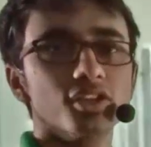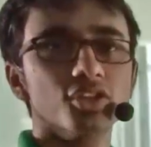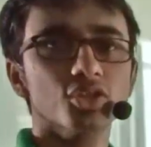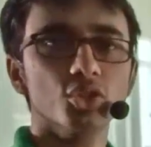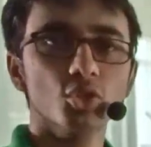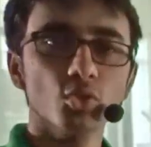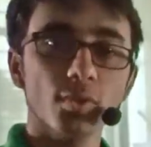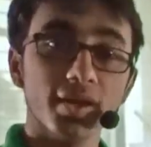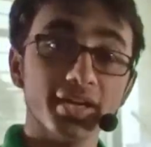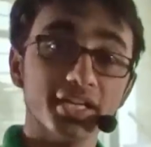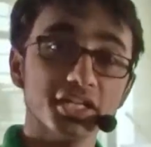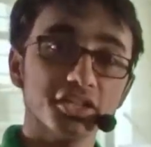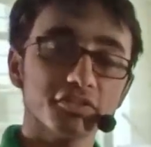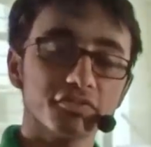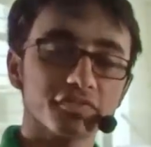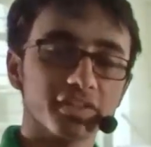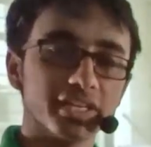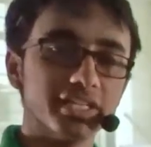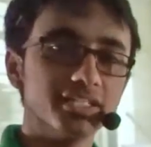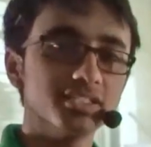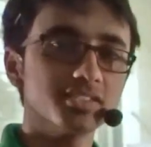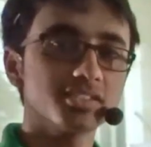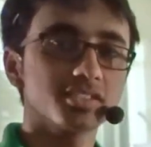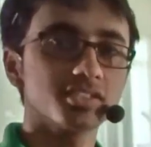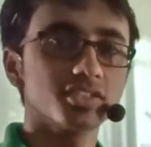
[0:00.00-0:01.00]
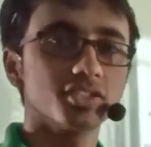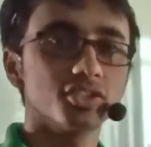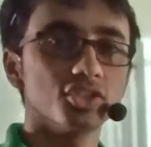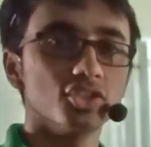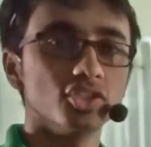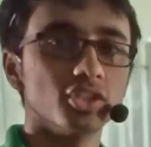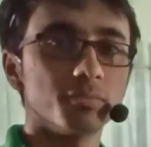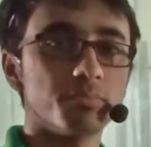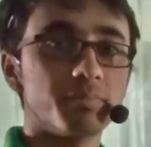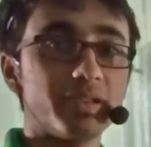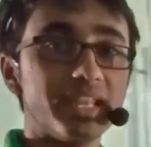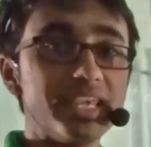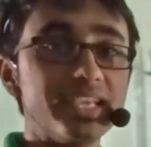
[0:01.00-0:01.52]
You and your friends,
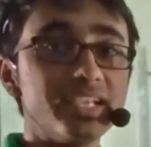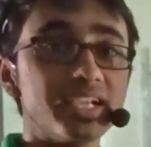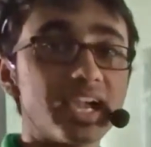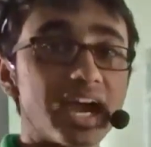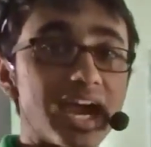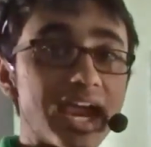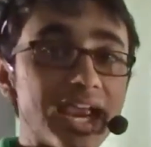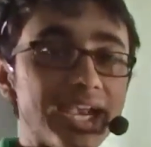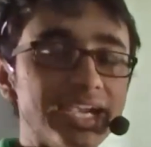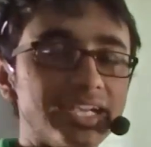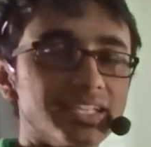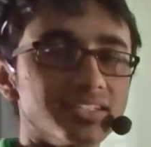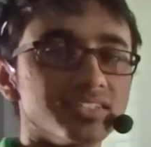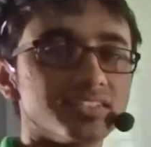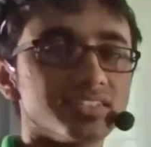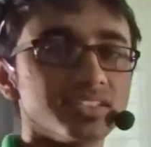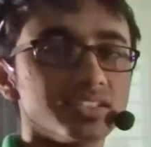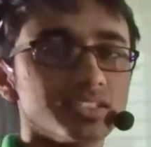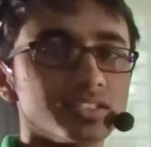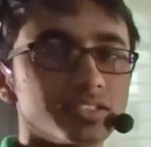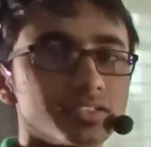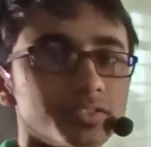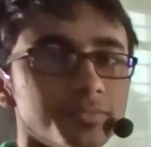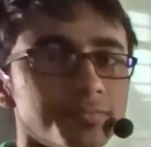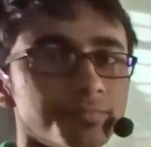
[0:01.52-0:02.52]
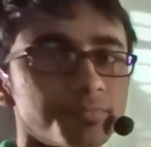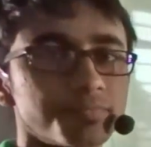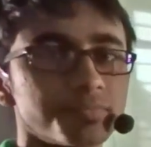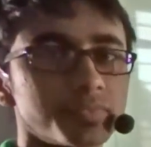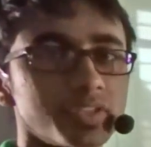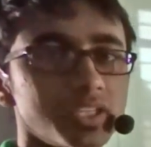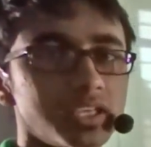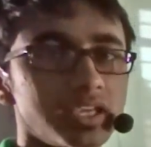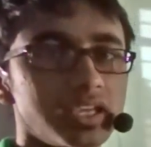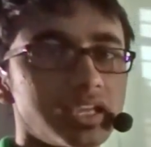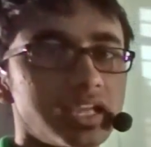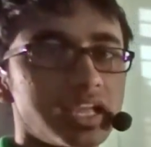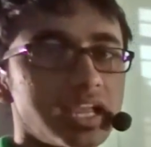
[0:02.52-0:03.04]
you're playing hide and seek.
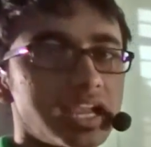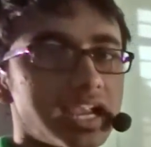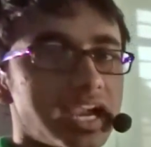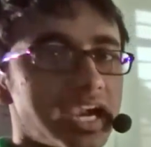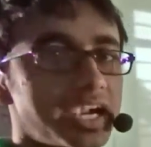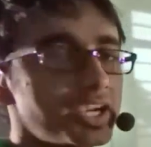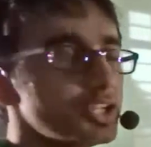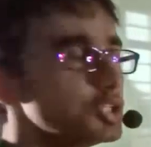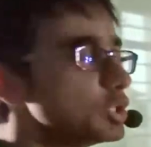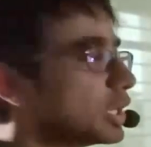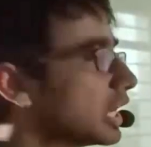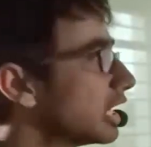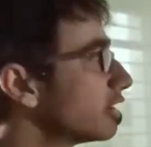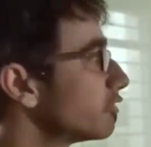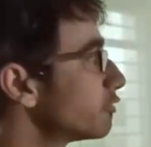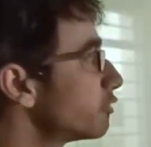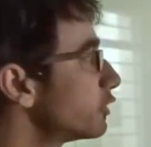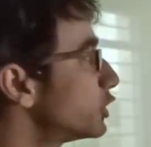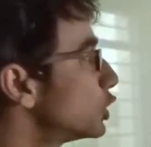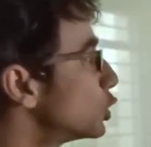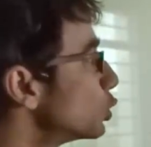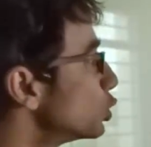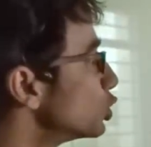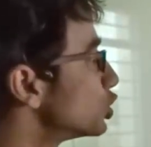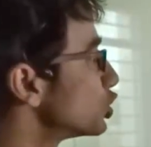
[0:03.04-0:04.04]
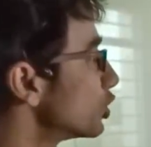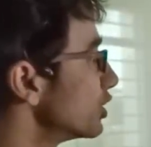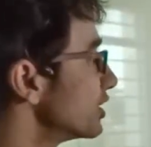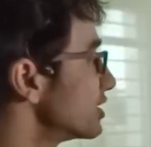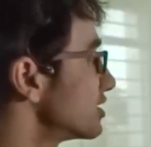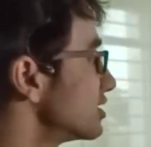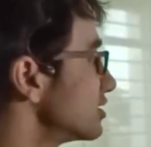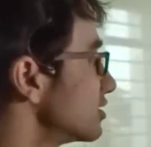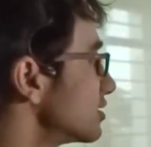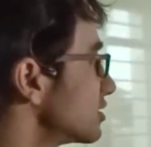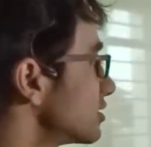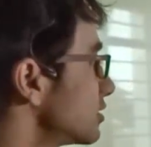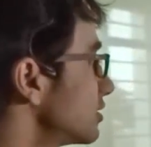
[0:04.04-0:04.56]
And you have two
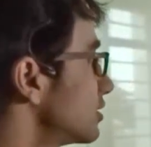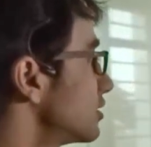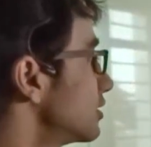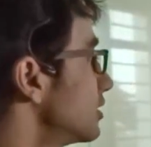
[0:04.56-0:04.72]
choices